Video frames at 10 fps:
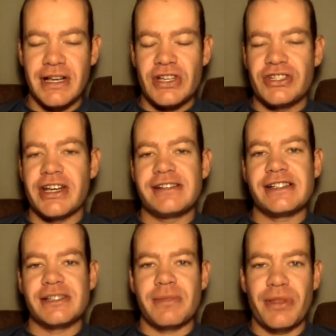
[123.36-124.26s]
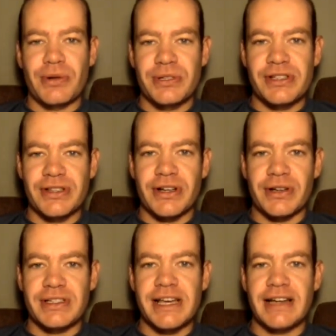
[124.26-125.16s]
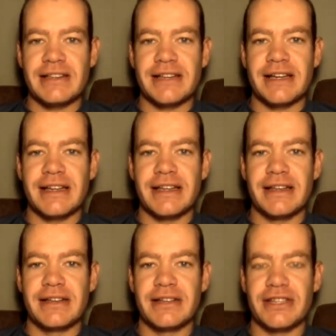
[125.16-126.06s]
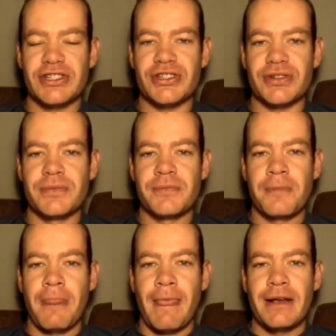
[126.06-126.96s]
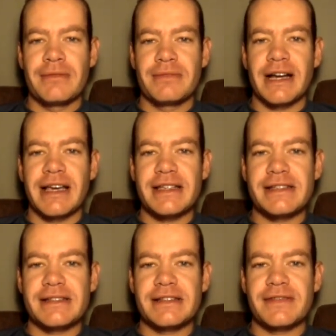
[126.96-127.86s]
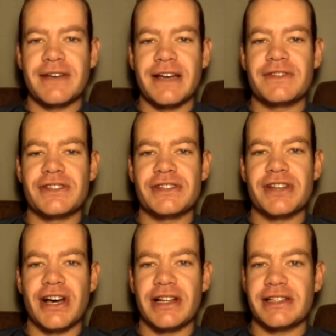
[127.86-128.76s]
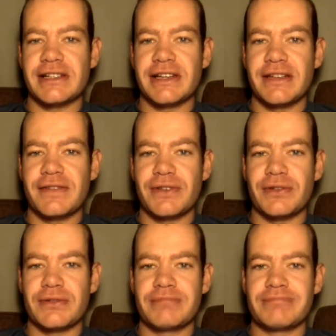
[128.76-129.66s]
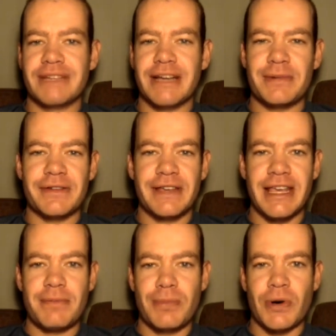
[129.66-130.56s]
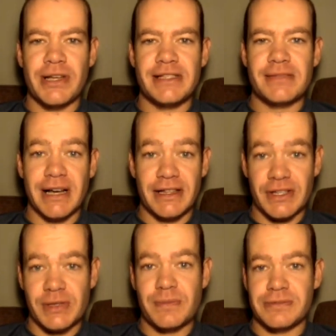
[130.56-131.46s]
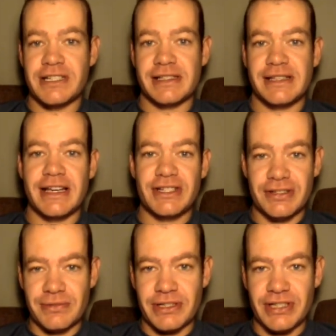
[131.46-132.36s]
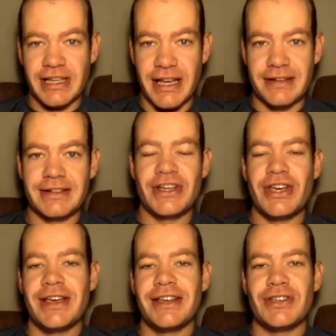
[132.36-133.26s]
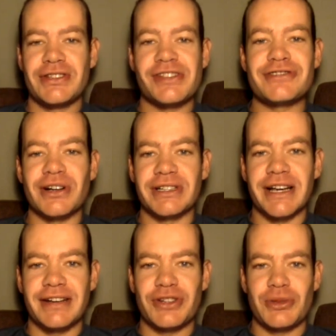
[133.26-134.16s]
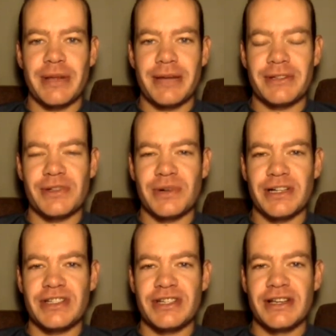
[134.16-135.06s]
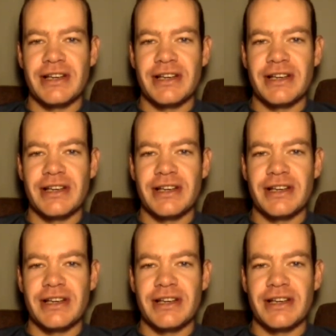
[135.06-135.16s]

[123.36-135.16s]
sharing some thoughts on the whole talent ID issue. But I guess if I have to start and give you a couple of key points about this presentation, which again, just scroll down and you'll be able to watch.